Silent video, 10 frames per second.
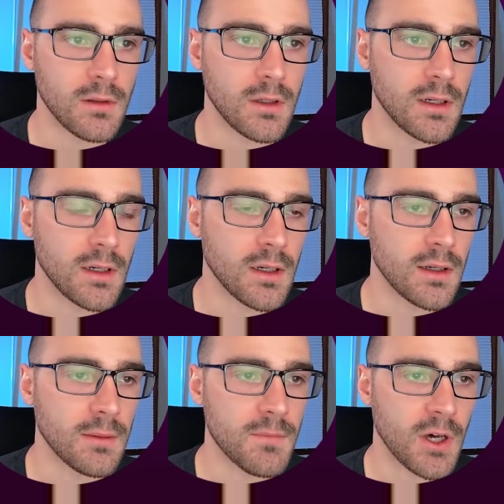uh,
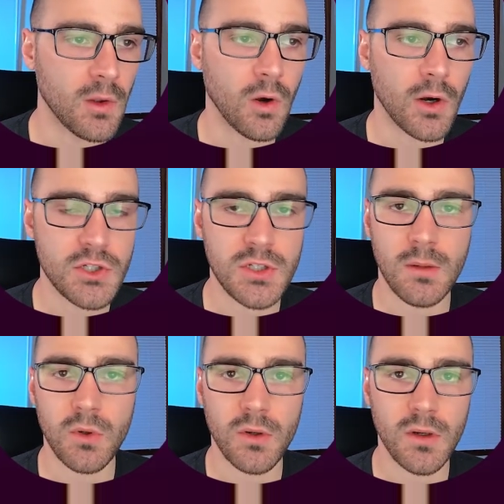a large
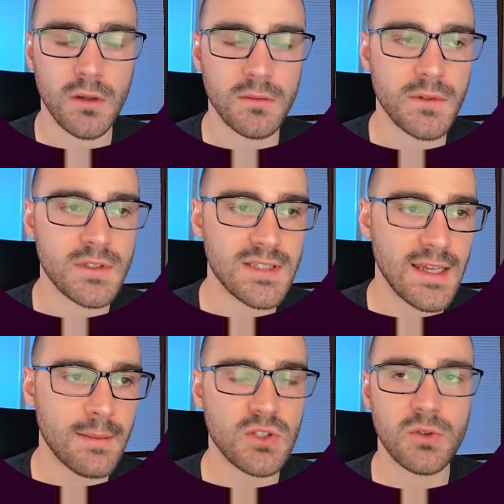number of
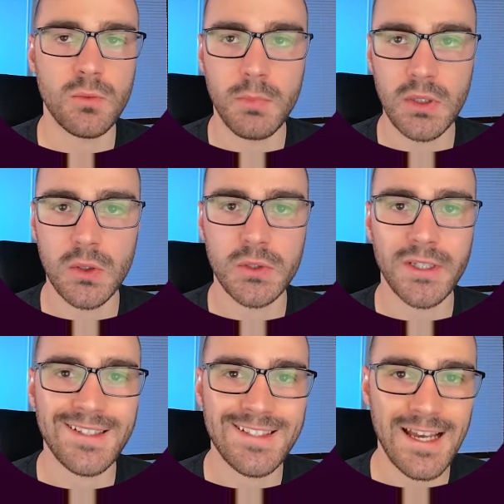steps to build
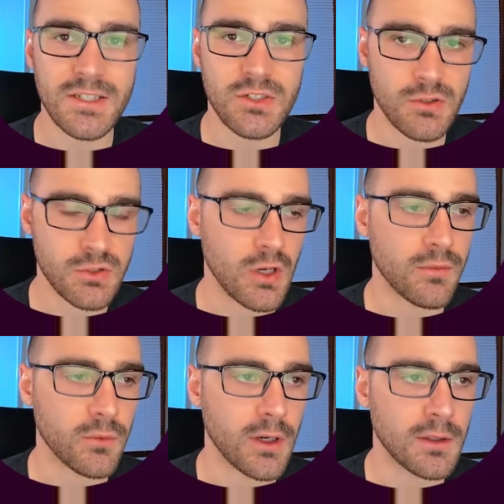and test your
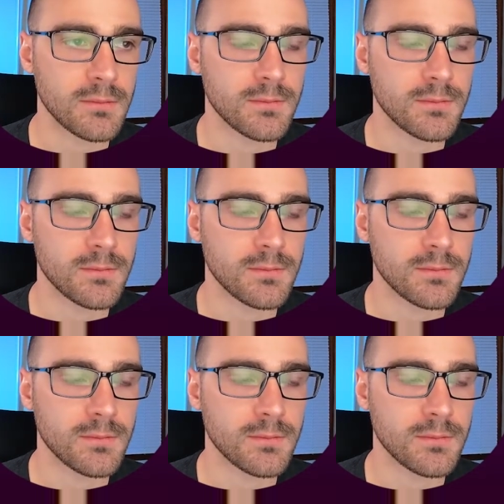software.